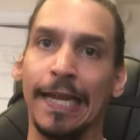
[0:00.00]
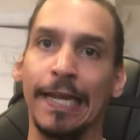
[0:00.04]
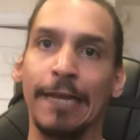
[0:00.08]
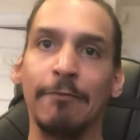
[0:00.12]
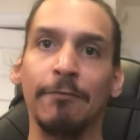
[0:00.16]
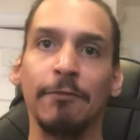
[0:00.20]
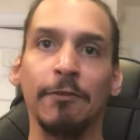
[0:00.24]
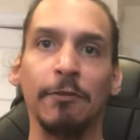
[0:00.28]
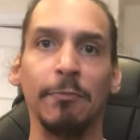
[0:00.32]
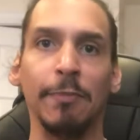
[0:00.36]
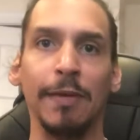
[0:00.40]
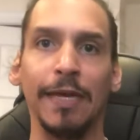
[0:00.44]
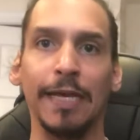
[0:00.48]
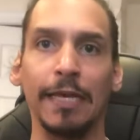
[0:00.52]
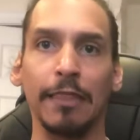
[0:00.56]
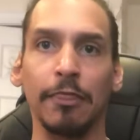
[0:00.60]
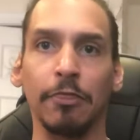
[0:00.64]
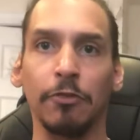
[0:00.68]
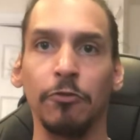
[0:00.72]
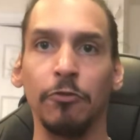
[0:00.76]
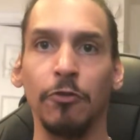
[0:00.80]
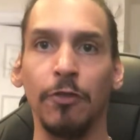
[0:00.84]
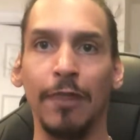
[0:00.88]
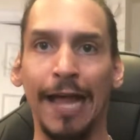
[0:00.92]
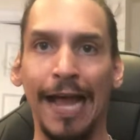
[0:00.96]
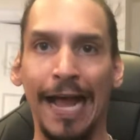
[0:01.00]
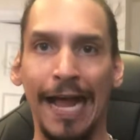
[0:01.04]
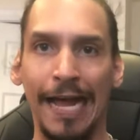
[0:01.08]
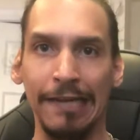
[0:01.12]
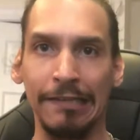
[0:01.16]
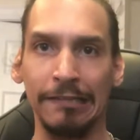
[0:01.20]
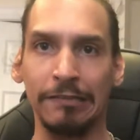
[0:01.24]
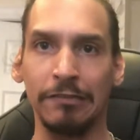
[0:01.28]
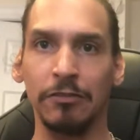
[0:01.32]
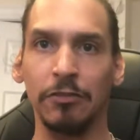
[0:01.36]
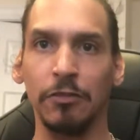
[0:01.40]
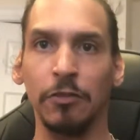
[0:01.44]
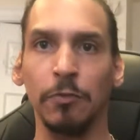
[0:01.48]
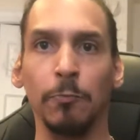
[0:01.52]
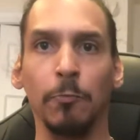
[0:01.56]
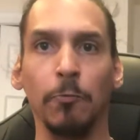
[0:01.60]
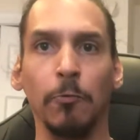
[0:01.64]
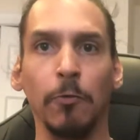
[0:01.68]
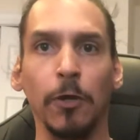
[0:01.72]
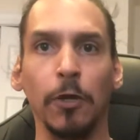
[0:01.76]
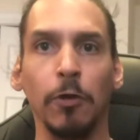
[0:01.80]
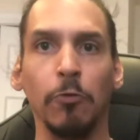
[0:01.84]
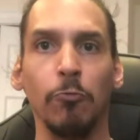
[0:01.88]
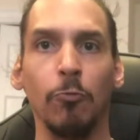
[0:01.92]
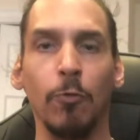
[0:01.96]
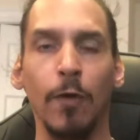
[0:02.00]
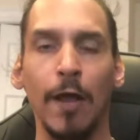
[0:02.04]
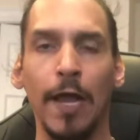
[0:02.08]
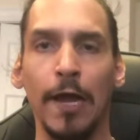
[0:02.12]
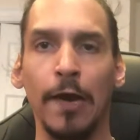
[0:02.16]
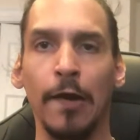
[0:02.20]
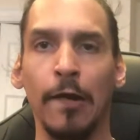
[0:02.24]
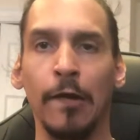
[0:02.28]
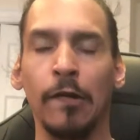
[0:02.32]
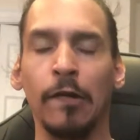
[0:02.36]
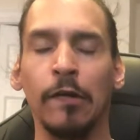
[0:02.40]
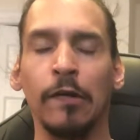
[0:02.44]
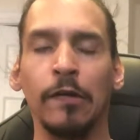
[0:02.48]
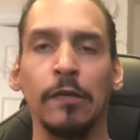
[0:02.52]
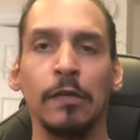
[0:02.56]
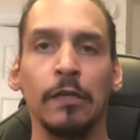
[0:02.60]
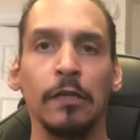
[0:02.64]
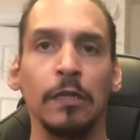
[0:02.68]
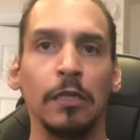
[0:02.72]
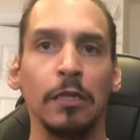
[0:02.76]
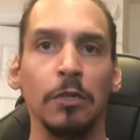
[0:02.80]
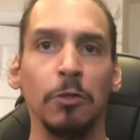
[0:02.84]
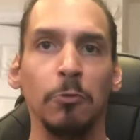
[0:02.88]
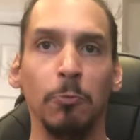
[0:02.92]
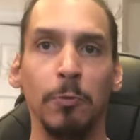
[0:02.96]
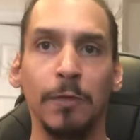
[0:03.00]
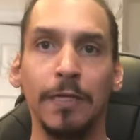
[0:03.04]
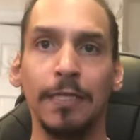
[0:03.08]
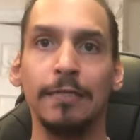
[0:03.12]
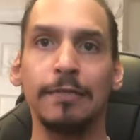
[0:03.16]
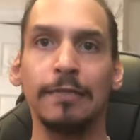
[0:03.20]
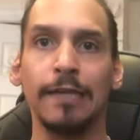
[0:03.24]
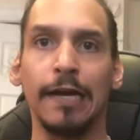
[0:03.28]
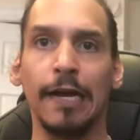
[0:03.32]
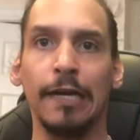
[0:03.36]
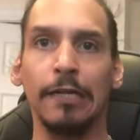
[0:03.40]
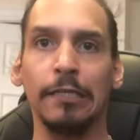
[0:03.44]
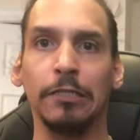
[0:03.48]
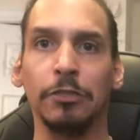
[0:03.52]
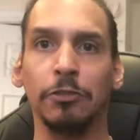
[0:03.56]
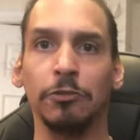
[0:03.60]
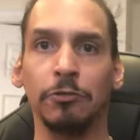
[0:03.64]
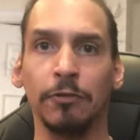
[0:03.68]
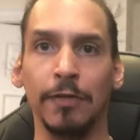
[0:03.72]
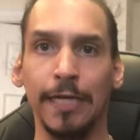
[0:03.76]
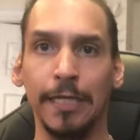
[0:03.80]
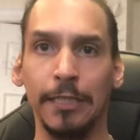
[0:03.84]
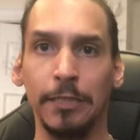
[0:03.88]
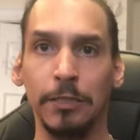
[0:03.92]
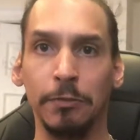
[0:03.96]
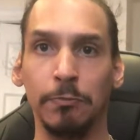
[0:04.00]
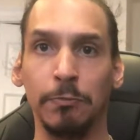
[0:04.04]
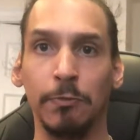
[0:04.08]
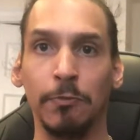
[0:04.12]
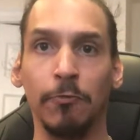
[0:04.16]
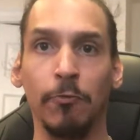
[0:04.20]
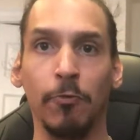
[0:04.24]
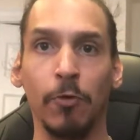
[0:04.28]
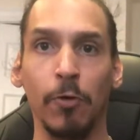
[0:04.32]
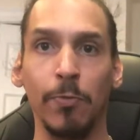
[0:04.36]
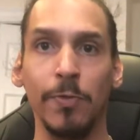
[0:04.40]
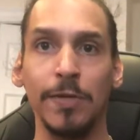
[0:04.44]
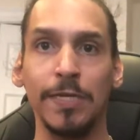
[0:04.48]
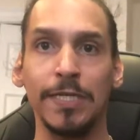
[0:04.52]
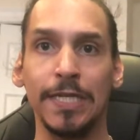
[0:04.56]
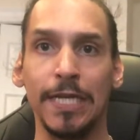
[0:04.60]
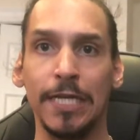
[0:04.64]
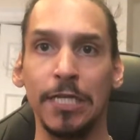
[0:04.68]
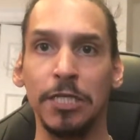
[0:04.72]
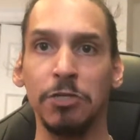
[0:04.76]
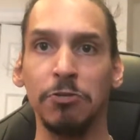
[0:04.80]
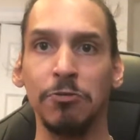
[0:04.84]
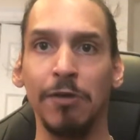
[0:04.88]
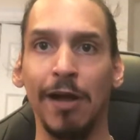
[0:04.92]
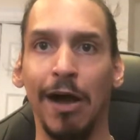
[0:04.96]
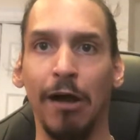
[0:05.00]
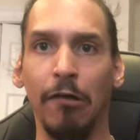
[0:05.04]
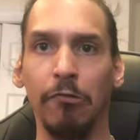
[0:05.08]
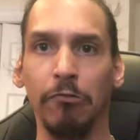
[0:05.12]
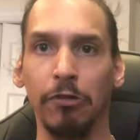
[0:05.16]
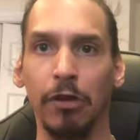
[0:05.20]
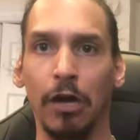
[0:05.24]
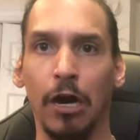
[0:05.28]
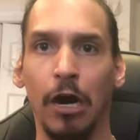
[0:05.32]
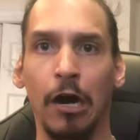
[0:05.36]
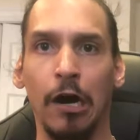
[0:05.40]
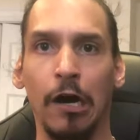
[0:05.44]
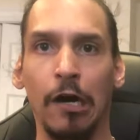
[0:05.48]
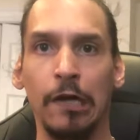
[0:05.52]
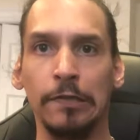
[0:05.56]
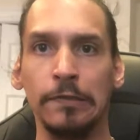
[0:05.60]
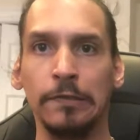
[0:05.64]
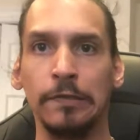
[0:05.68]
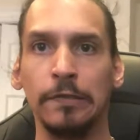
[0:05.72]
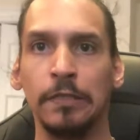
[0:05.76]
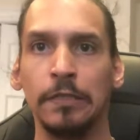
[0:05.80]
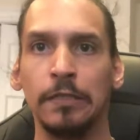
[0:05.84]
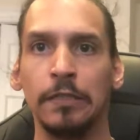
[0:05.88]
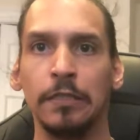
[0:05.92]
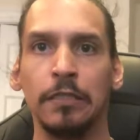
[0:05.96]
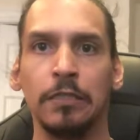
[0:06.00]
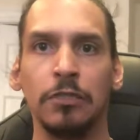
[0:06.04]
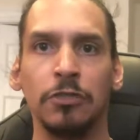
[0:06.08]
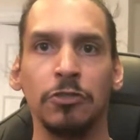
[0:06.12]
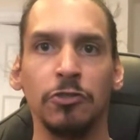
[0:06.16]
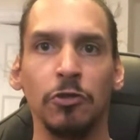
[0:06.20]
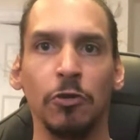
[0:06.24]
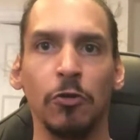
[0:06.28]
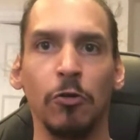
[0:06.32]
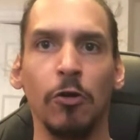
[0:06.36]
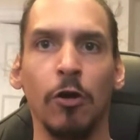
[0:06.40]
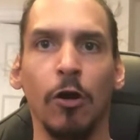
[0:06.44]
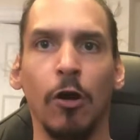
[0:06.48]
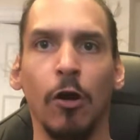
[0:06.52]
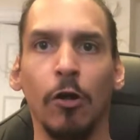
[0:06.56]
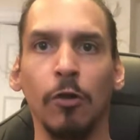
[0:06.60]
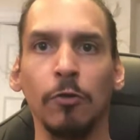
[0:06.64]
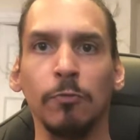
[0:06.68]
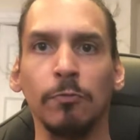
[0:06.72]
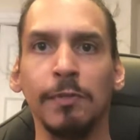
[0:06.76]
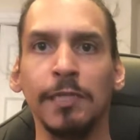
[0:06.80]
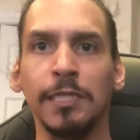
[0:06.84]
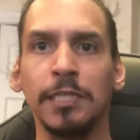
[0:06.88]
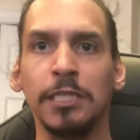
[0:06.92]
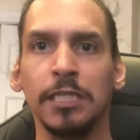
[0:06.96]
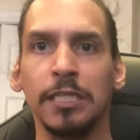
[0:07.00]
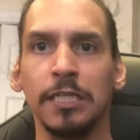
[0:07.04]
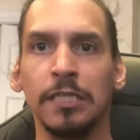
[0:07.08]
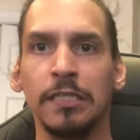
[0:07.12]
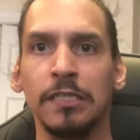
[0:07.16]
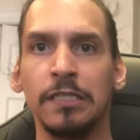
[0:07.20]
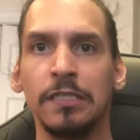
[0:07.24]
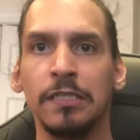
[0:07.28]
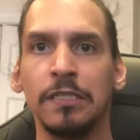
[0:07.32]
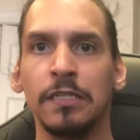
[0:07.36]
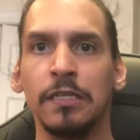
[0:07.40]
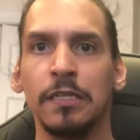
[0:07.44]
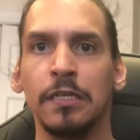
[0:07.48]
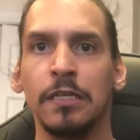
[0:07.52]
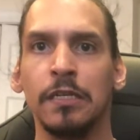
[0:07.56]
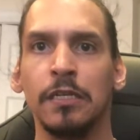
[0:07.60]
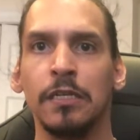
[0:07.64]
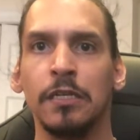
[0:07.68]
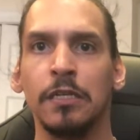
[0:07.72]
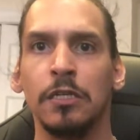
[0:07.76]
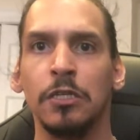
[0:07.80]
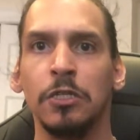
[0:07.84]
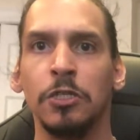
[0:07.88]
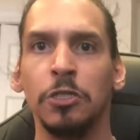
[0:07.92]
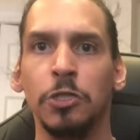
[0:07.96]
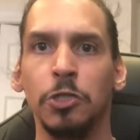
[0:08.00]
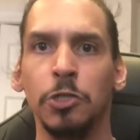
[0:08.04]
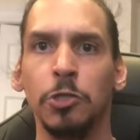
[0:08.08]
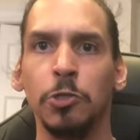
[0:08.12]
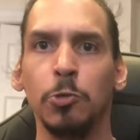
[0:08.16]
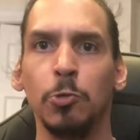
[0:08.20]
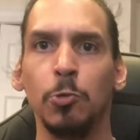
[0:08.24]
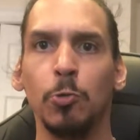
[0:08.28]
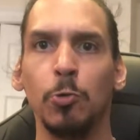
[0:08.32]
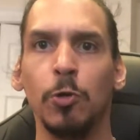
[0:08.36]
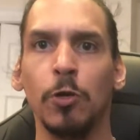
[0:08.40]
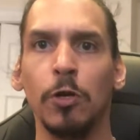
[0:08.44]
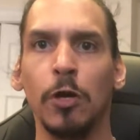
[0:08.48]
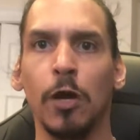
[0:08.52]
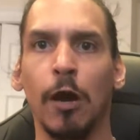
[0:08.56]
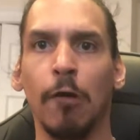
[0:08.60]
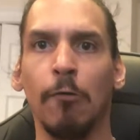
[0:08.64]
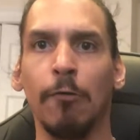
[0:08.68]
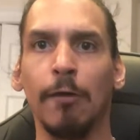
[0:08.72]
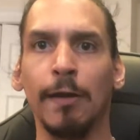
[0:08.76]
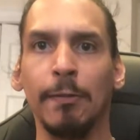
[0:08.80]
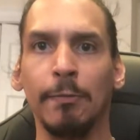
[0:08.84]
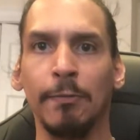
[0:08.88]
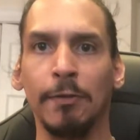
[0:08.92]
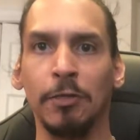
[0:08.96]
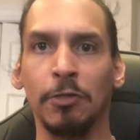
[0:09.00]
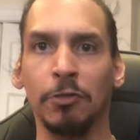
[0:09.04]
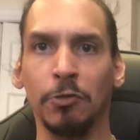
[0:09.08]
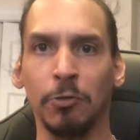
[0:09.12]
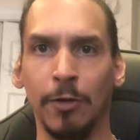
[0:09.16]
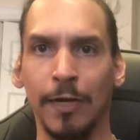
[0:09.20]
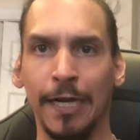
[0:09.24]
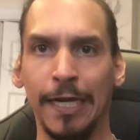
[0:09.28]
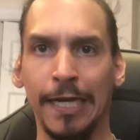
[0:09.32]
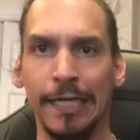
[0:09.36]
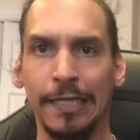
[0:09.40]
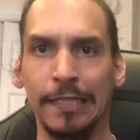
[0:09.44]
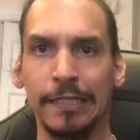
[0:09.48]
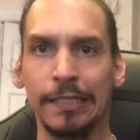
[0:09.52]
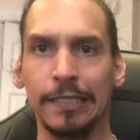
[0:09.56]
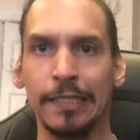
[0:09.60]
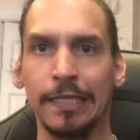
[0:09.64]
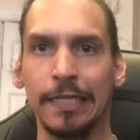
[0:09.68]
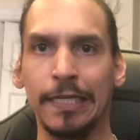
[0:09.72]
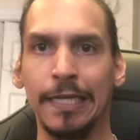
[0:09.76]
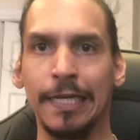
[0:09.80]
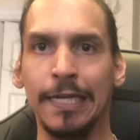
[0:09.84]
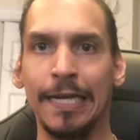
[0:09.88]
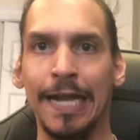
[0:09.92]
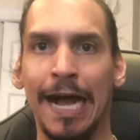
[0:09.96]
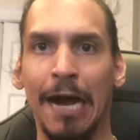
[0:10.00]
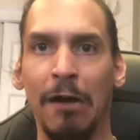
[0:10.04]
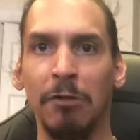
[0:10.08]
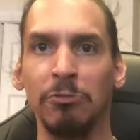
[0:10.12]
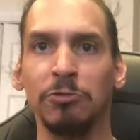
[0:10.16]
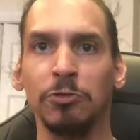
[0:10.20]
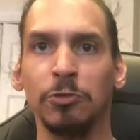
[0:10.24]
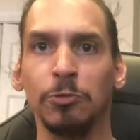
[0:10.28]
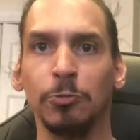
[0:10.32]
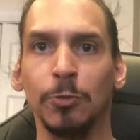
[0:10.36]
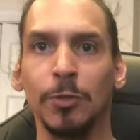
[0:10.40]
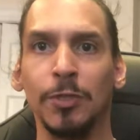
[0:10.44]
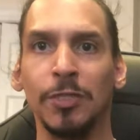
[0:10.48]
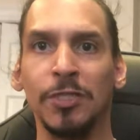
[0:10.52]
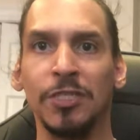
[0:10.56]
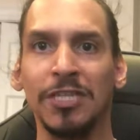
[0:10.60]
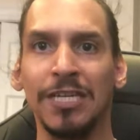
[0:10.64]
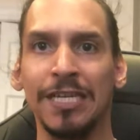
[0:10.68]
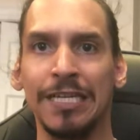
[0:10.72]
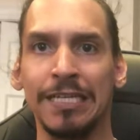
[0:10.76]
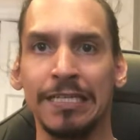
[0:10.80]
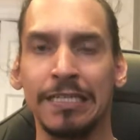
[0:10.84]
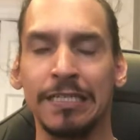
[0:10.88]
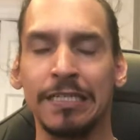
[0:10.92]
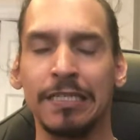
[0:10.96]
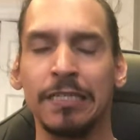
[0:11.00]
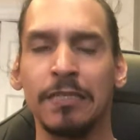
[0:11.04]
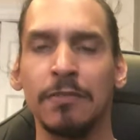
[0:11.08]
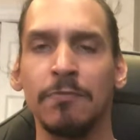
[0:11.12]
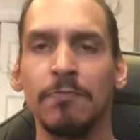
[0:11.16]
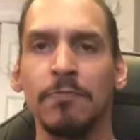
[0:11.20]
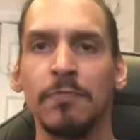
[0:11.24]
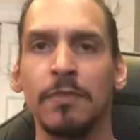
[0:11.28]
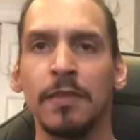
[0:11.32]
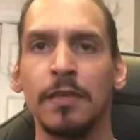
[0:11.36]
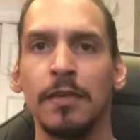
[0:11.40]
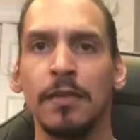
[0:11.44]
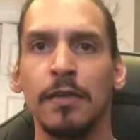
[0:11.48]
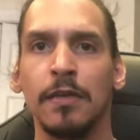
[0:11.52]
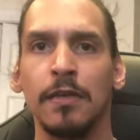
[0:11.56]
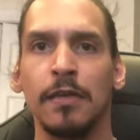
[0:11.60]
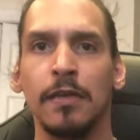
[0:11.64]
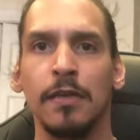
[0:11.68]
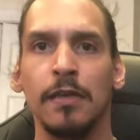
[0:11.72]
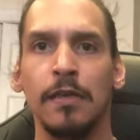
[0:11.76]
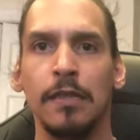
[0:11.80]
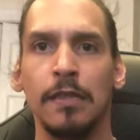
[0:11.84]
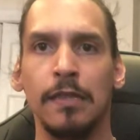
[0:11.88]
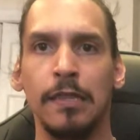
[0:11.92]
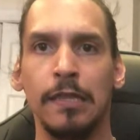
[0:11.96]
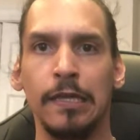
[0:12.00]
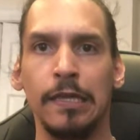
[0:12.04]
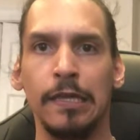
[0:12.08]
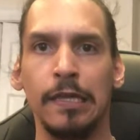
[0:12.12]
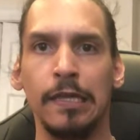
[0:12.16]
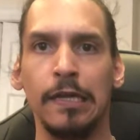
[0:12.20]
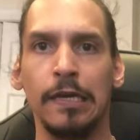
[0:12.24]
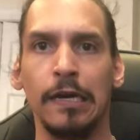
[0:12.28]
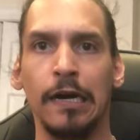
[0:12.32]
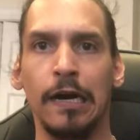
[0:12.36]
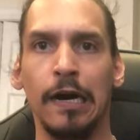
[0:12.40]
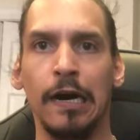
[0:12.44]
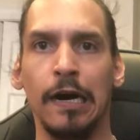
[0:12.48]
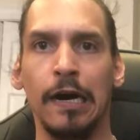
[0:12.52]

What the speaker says: And if you make it through that to the point where we decide to train you before we send you out on so-called missions, you would already be trained in how to resist the